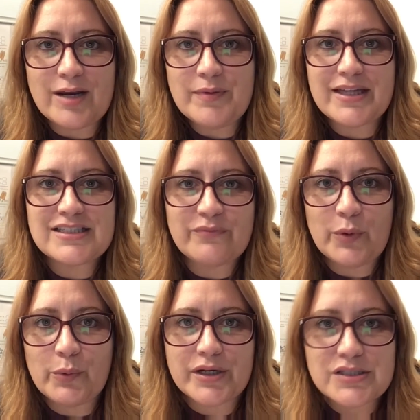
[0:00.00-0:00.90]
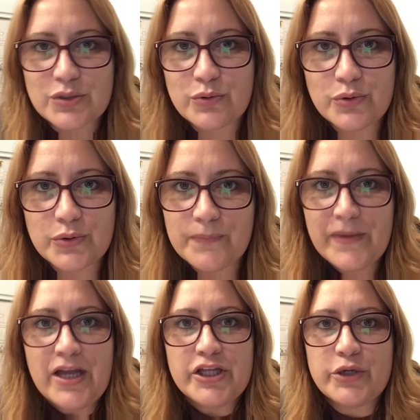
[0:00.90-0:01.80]
Because if we were at school,
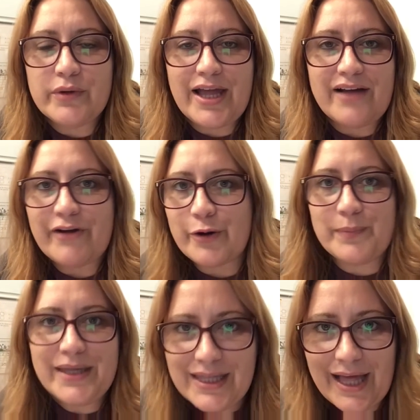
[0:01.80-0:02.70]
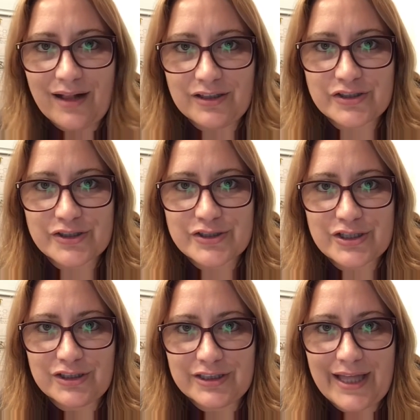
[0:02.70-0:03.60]
you would have our big calendar to
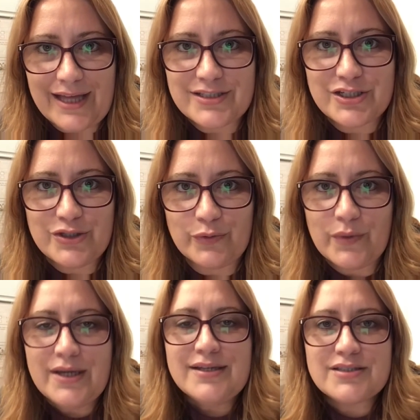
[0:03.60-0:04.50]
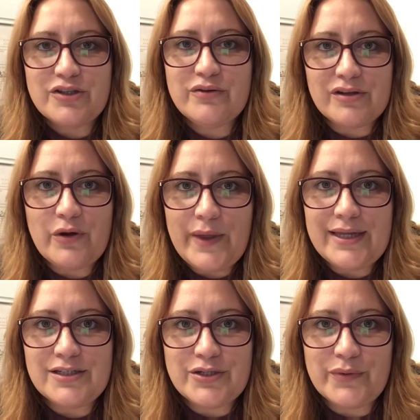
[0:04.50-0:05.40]
look at too. So you can go ahead
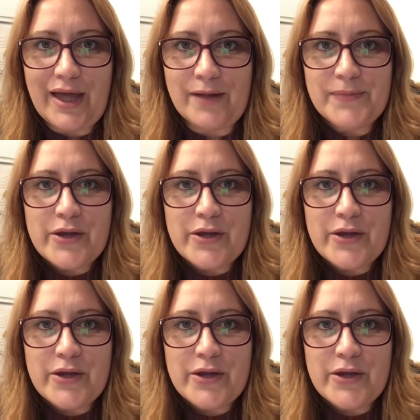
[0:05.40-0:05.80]
and do that.